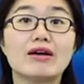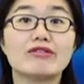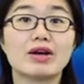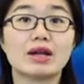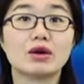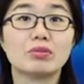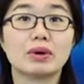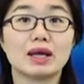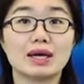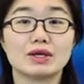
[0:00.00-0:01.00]
Value
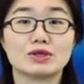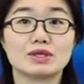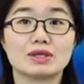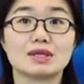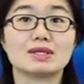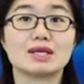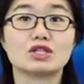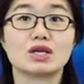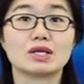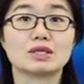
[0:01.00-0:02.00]
players
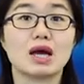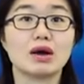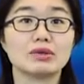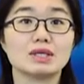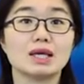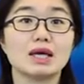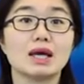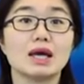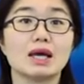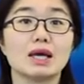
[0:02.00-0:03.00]
such as Audi,
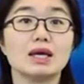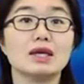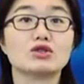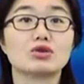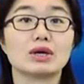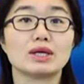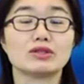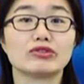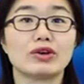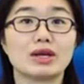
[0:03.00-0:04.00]

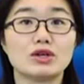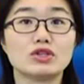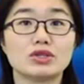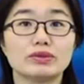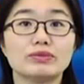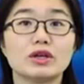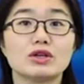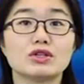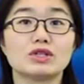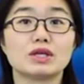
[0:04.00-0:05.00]
E-Trade Financial,
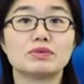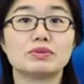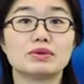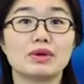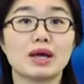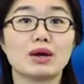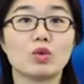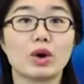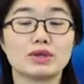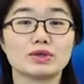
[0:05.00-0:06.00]
JetBlue
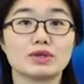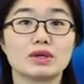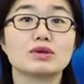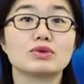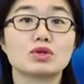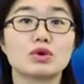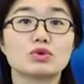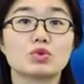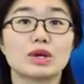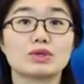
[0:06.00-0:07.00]
Airways,
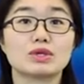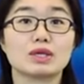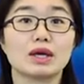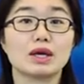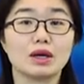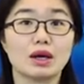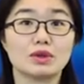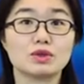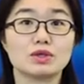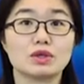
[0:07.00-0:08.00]
Southwest
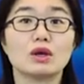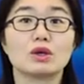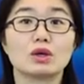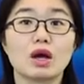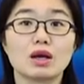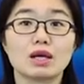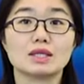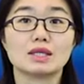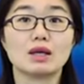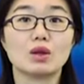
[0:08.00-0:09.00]
Airlines,
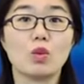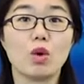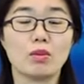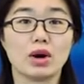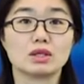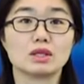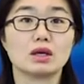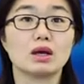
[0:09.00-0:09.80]
Target, and Walmart